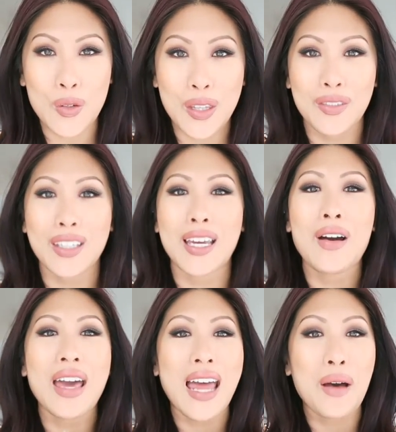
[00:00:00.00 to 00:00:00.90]
enjoyed the
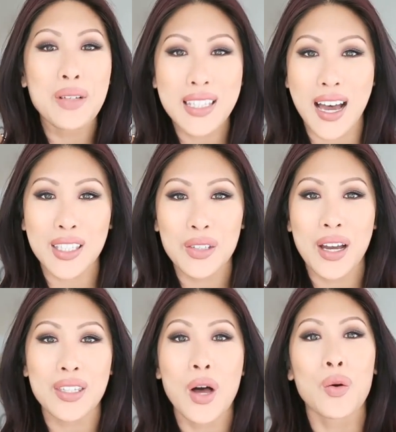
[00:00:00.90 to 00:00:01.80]
video and I will talk to you
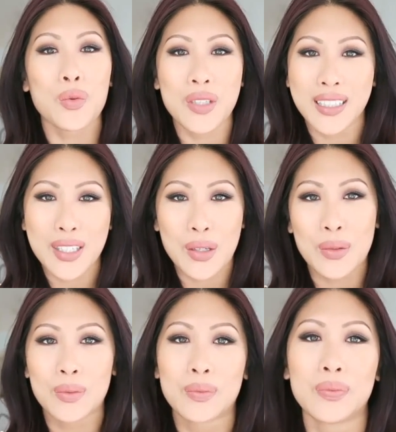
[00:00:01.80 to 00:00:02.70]
guys all really
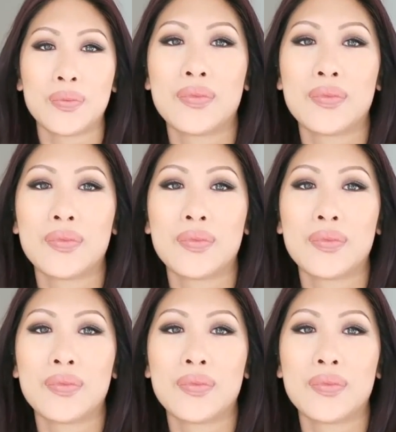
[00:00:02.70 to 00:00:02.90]
soon.